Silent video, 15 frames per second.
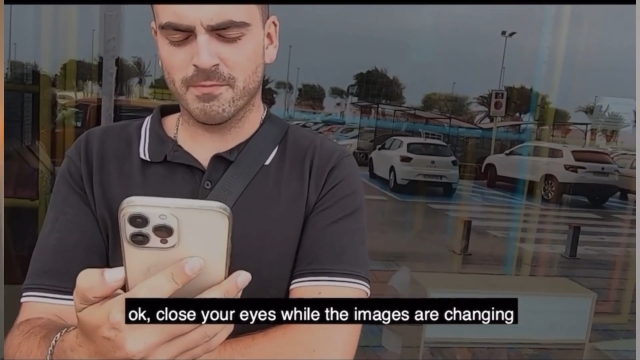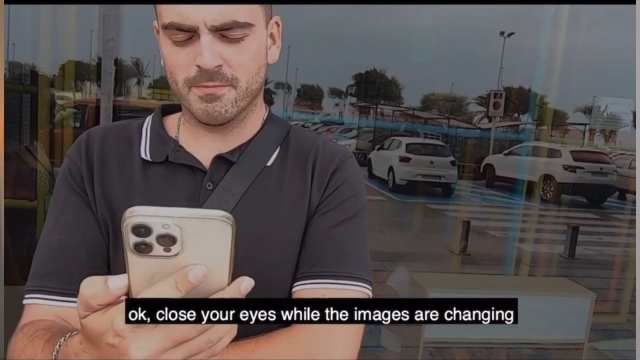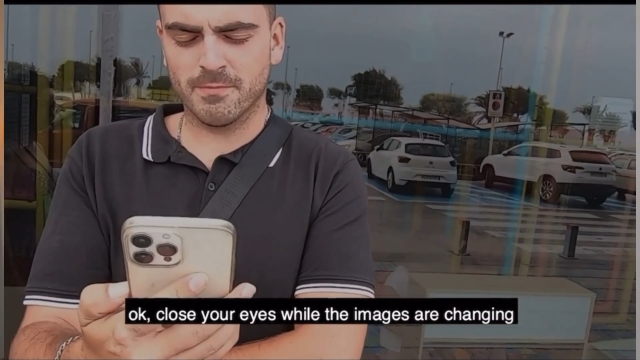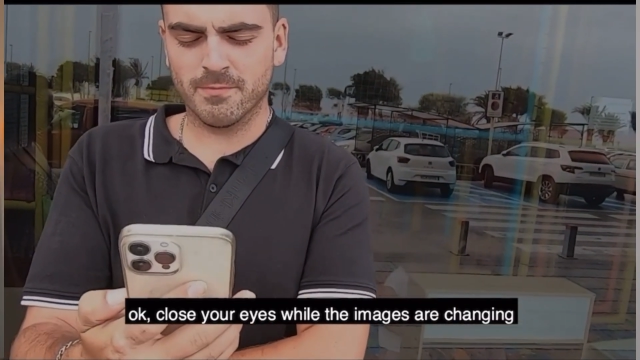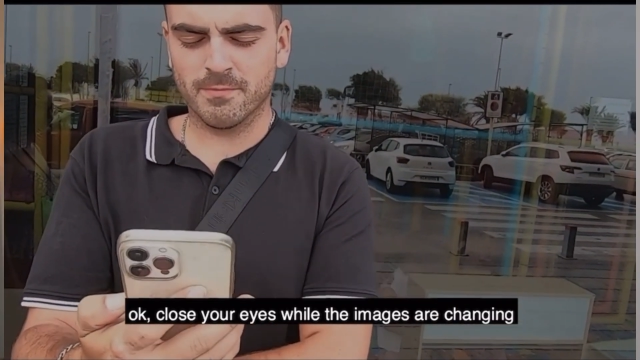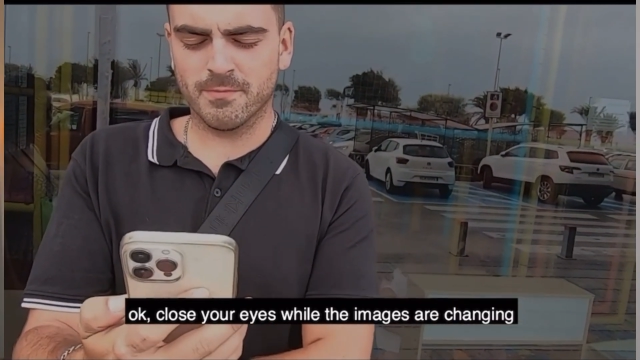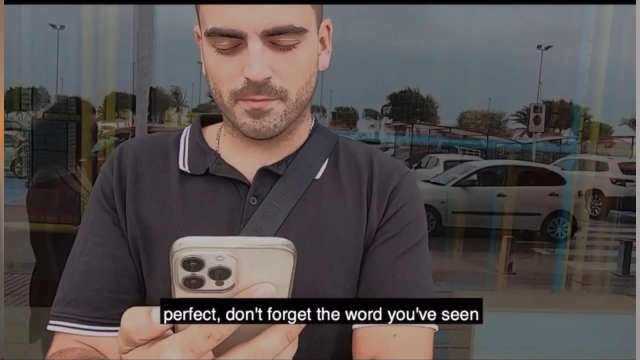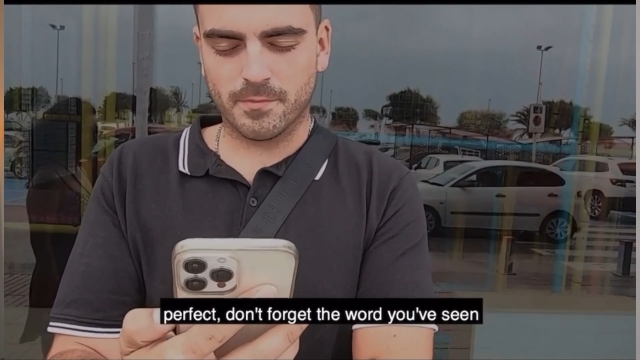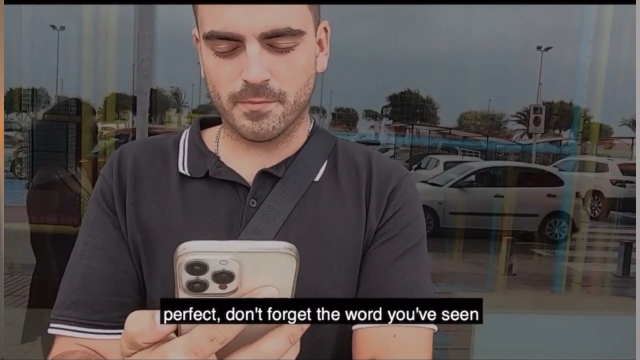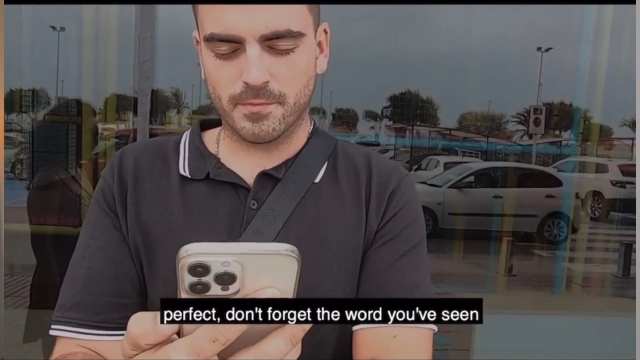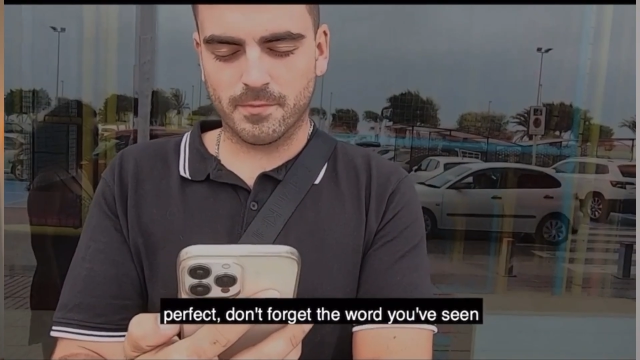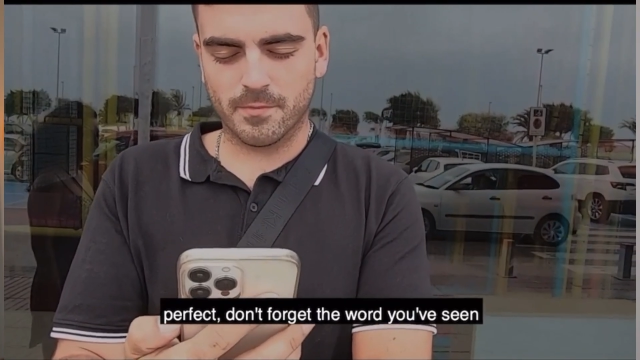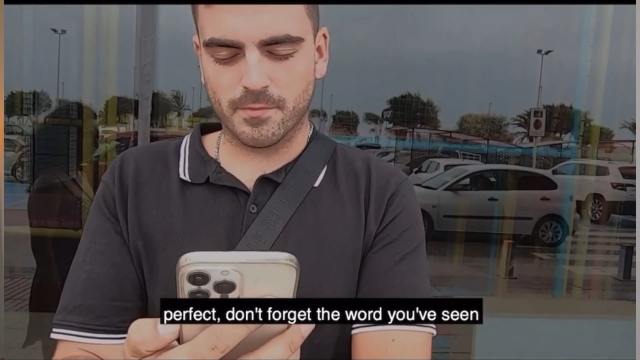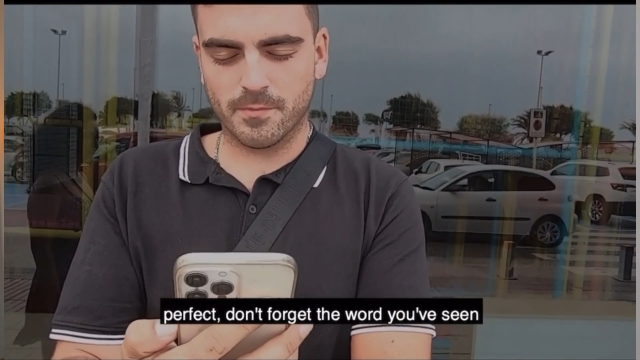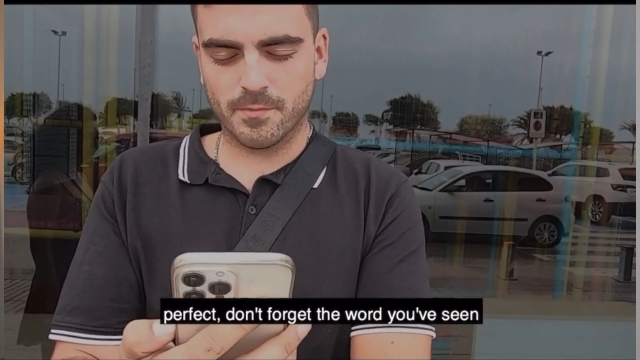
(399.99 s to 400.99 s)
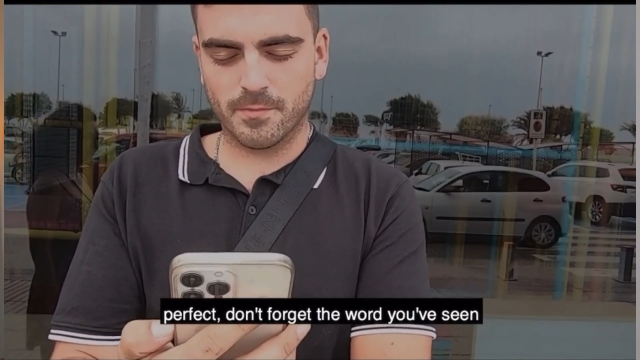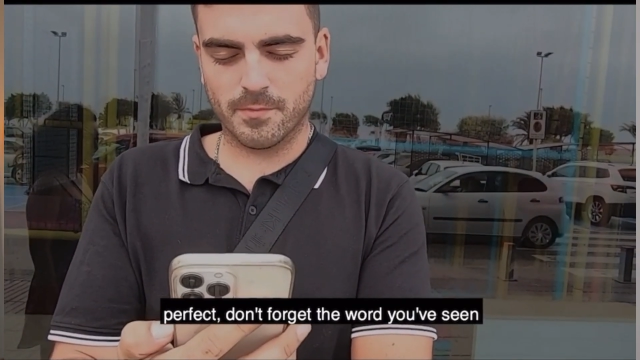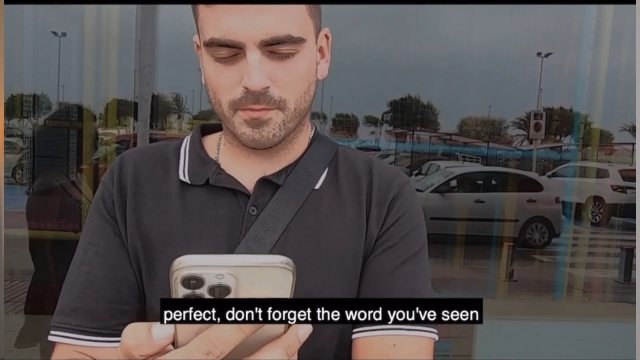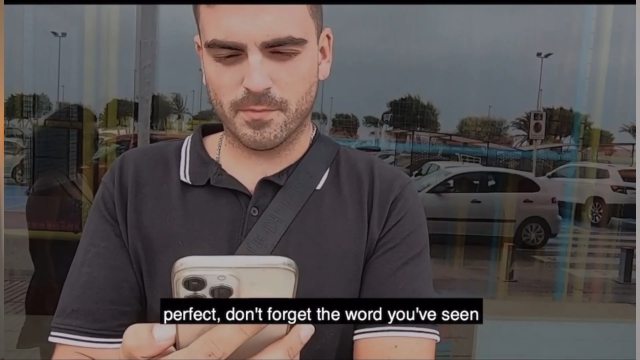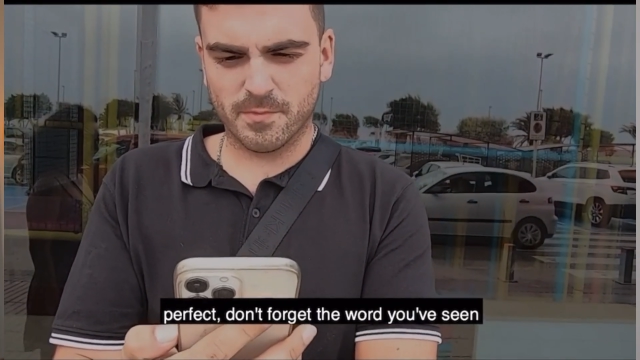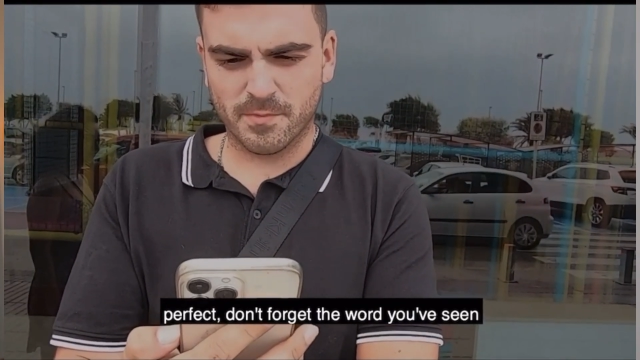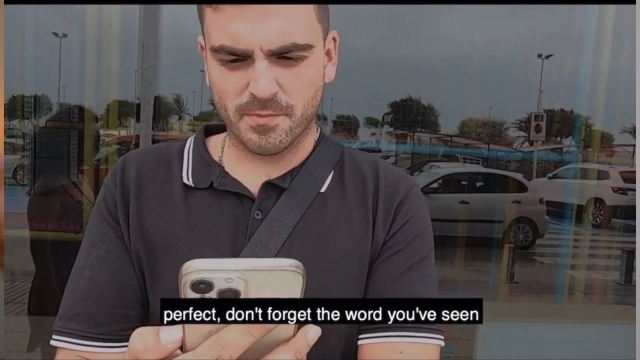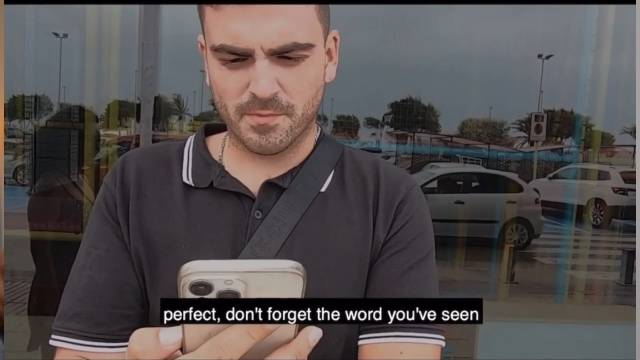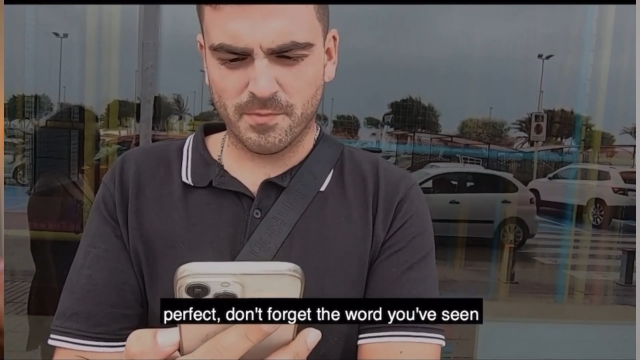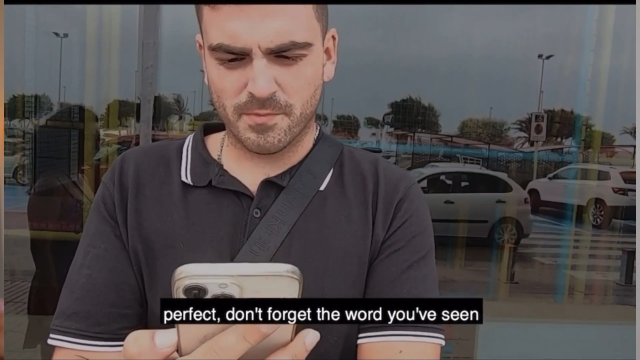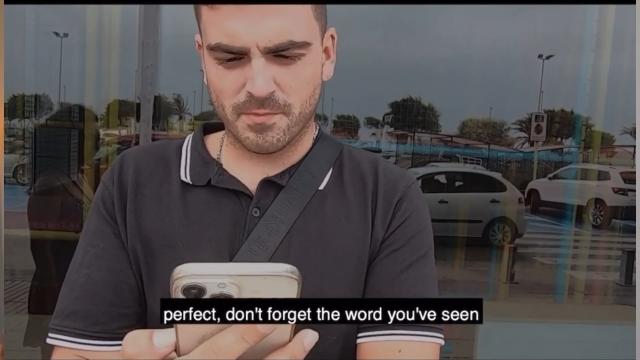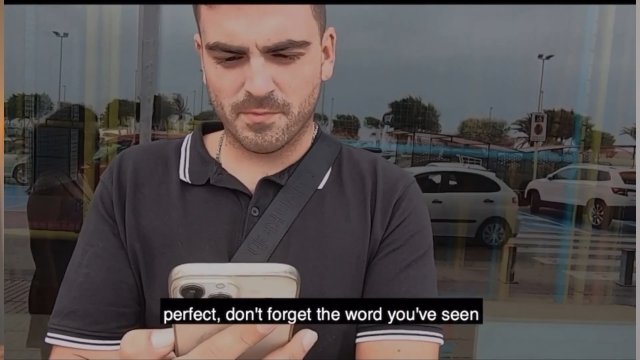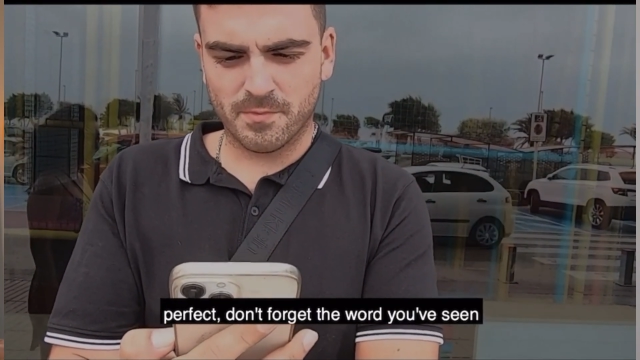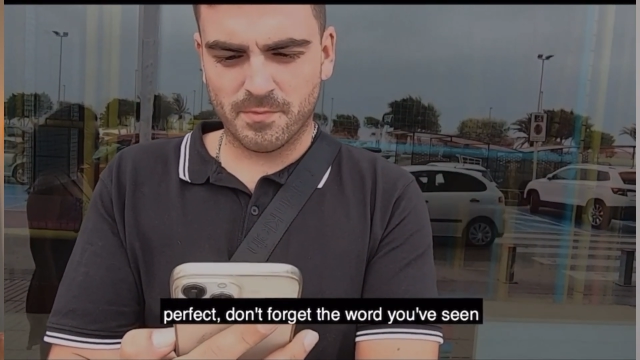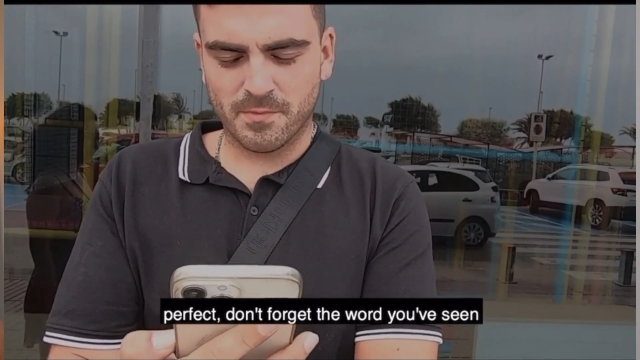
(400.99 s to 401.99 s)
they remember. So they do that.